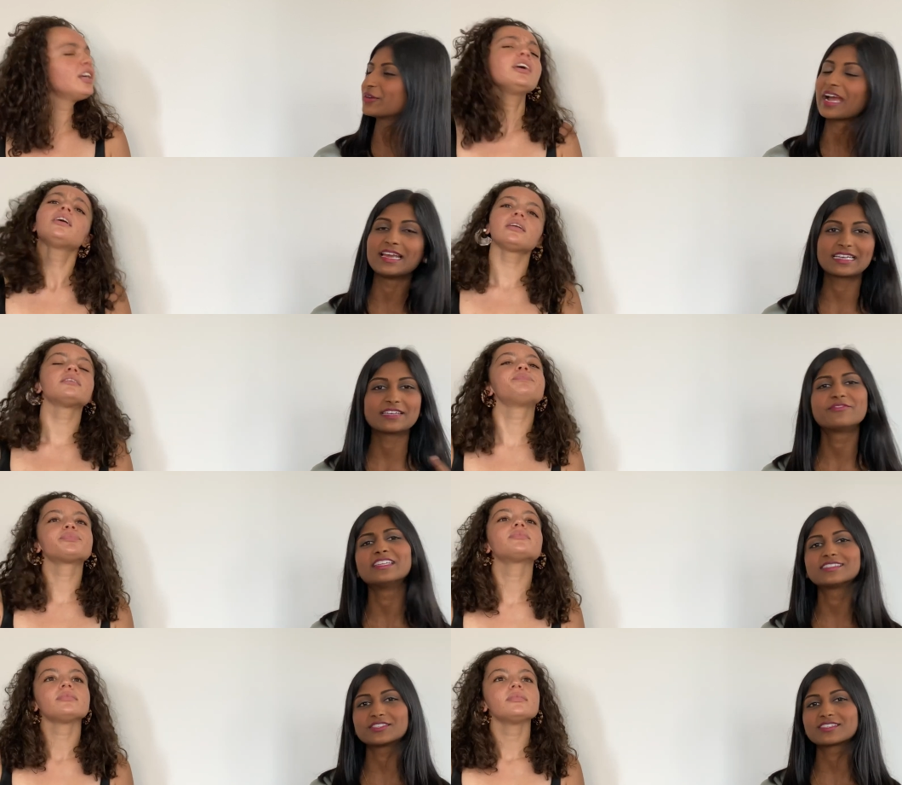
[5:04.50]
Speaker 1: you kind of
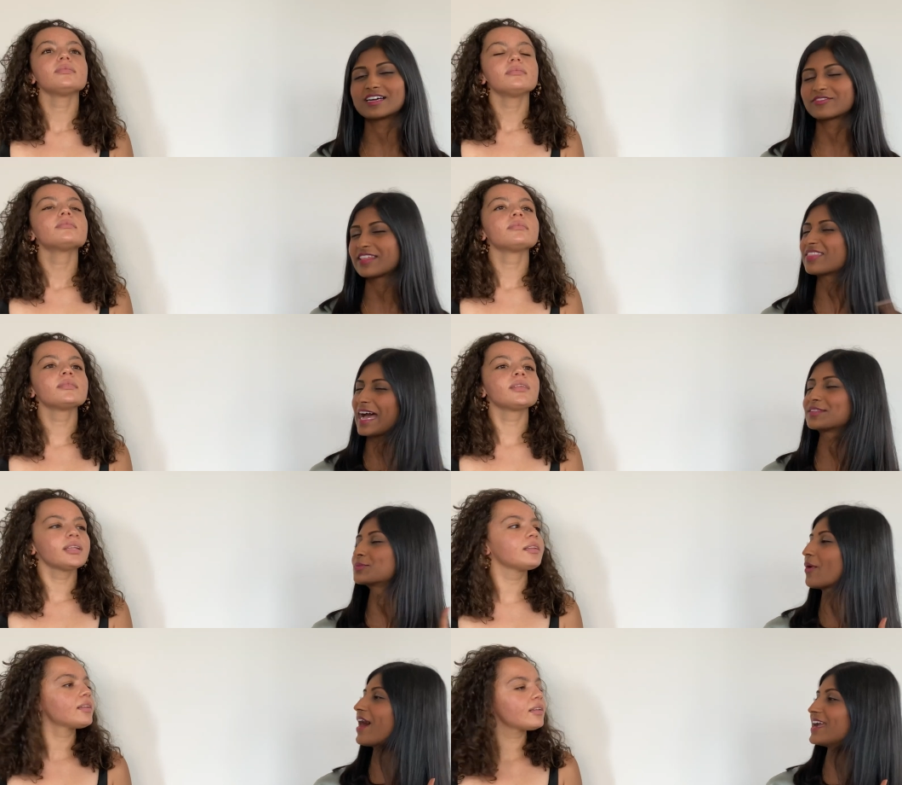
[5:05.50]
convince yourself that
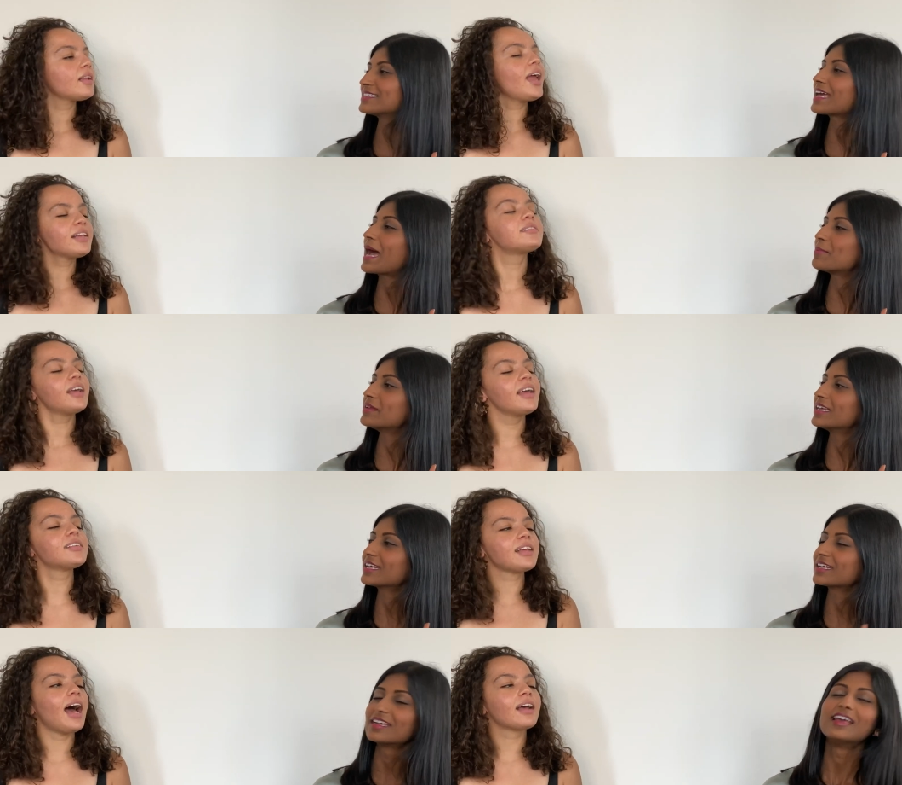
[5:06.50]
that's why it's happening.
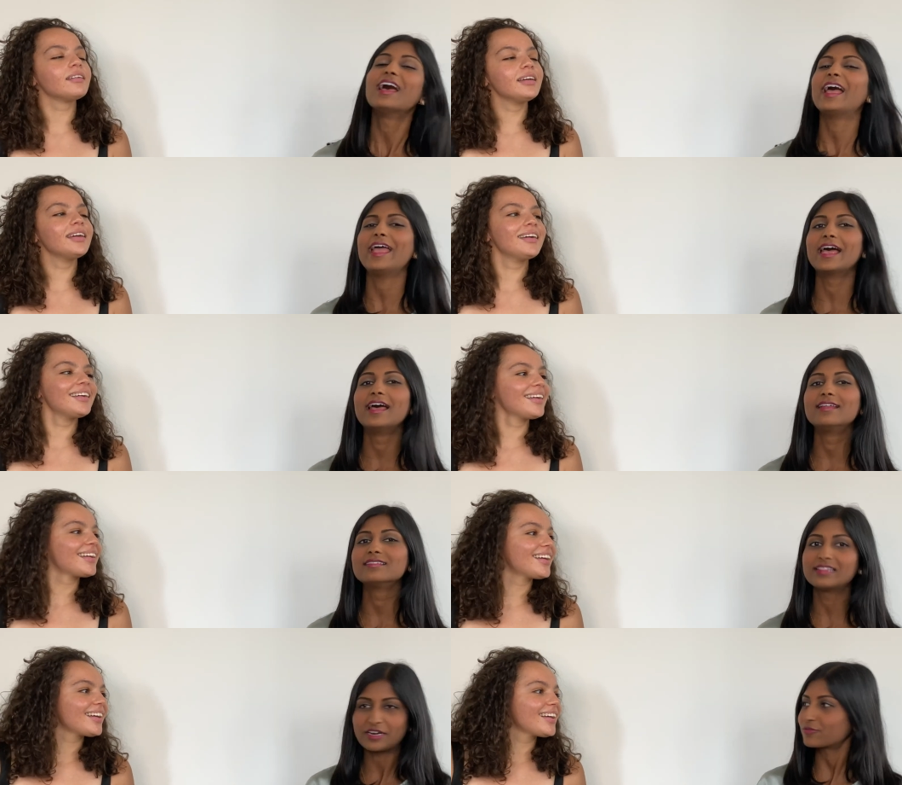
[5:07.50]
Exactly.
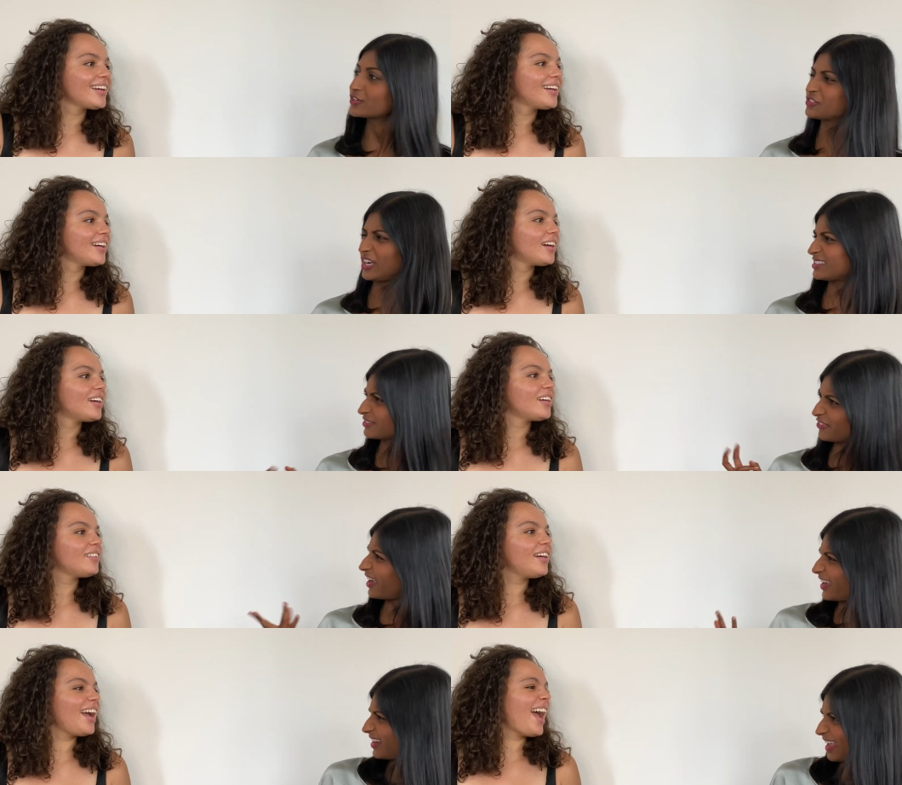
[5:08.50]
And therefore, it's justified.
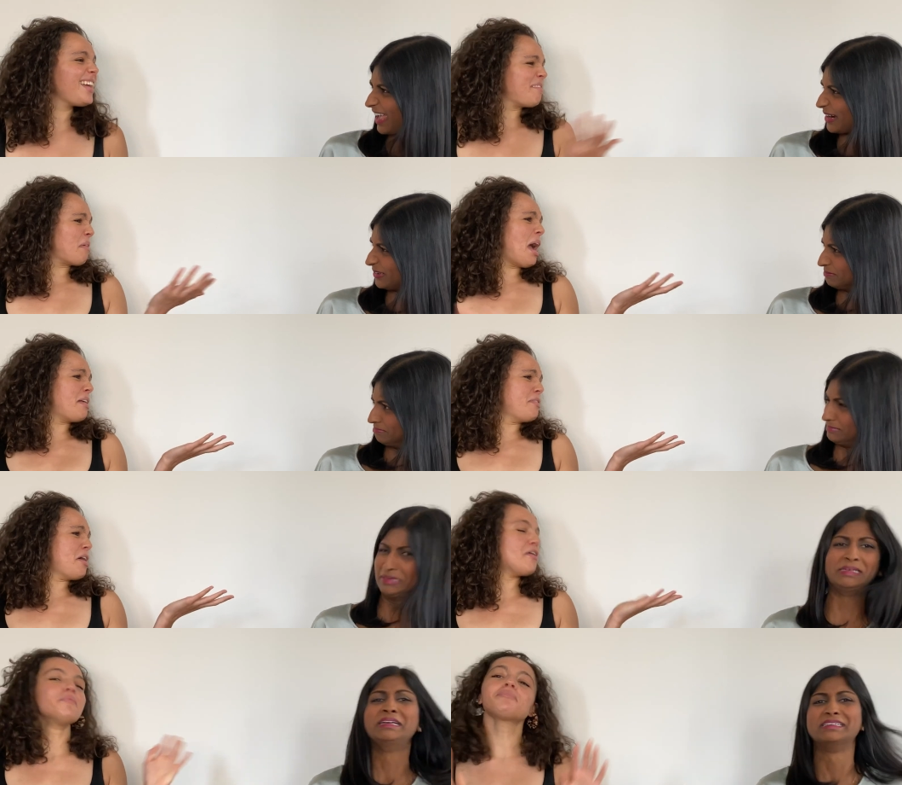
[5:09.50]
I
Speaker 2: don't know. I
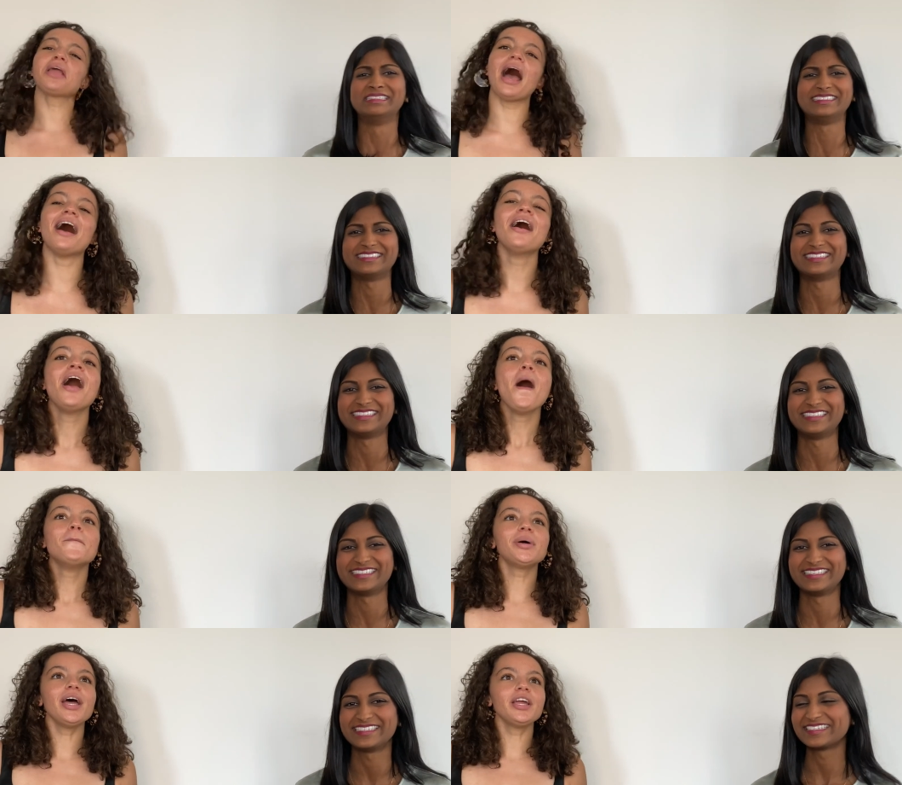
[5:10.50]
don't know. yeah.
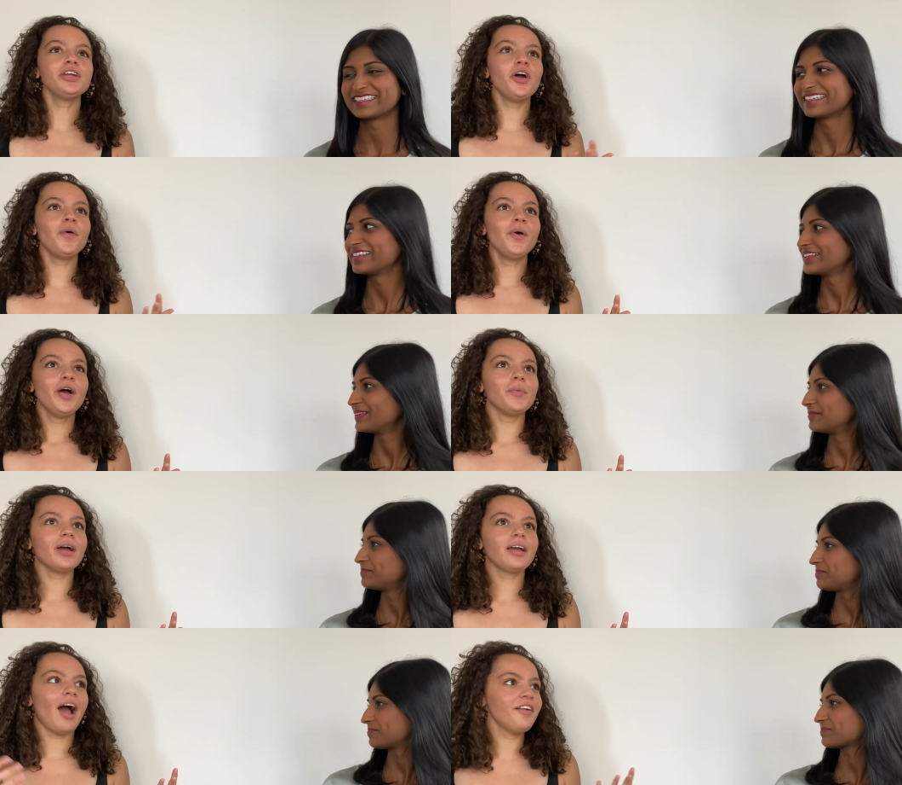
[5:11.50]
But you know,
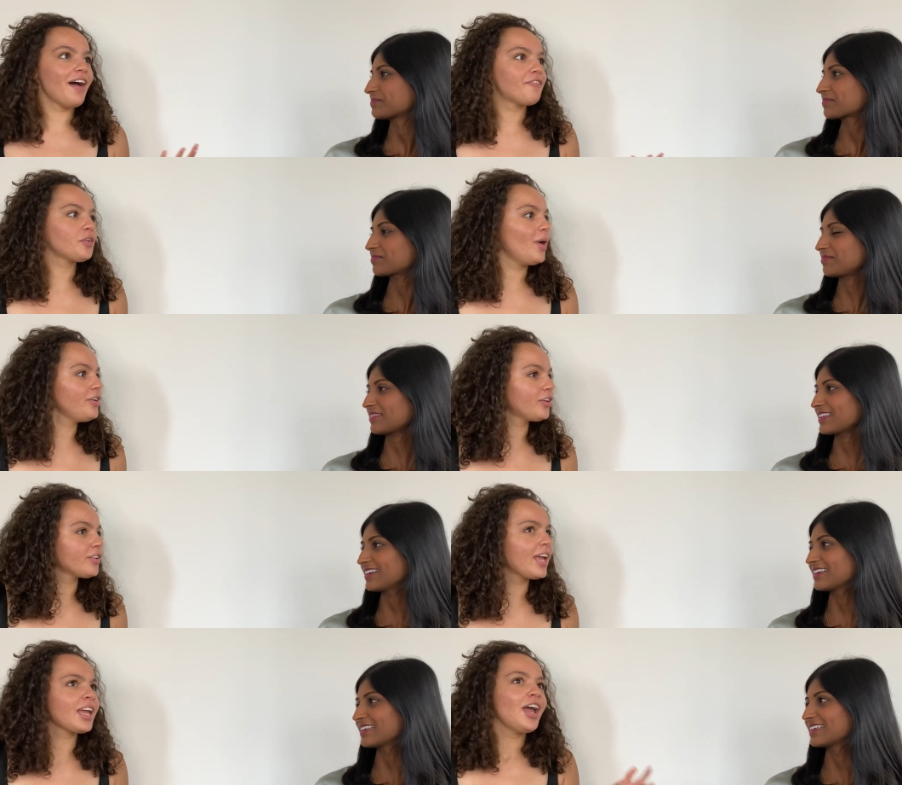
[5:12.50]
I kind of have to
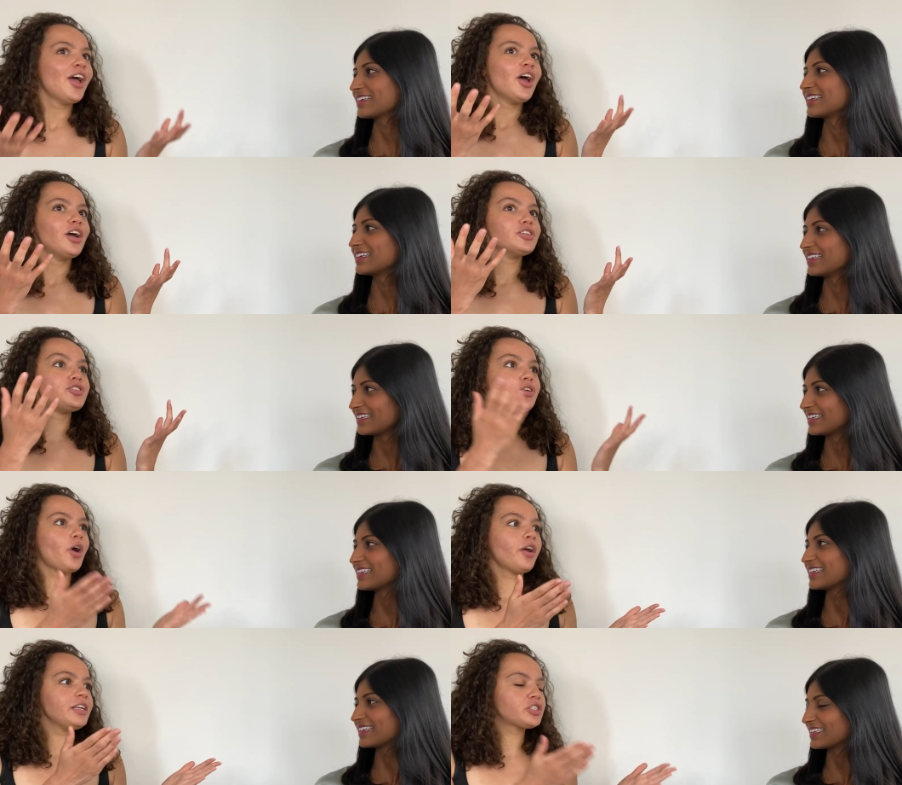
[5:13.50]
wonder like
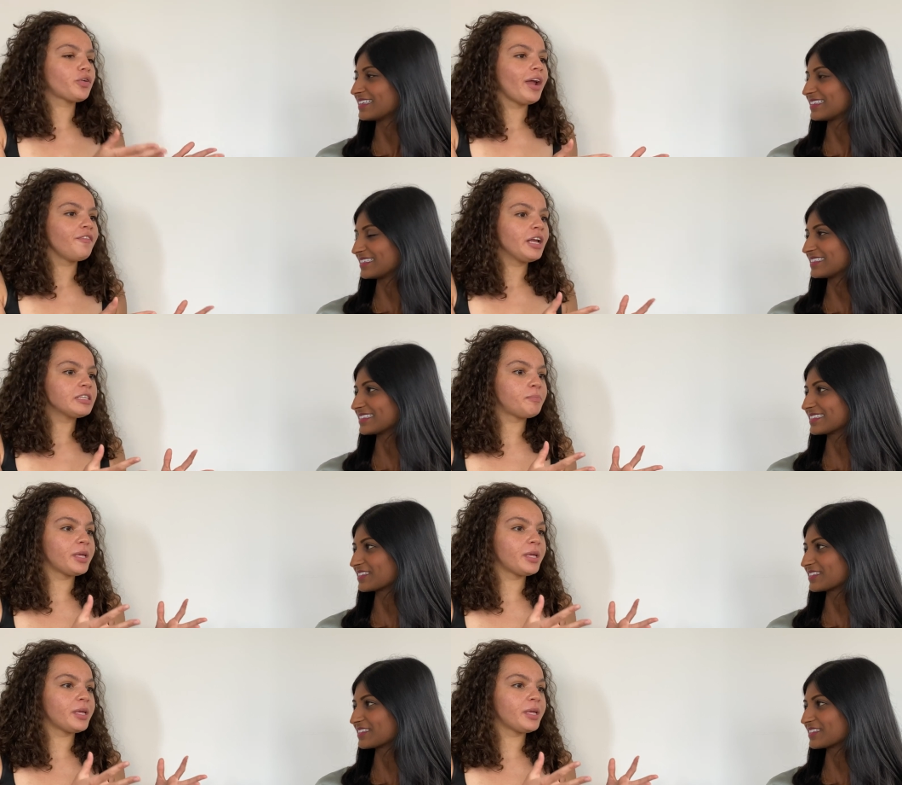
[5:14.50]
do are these cravings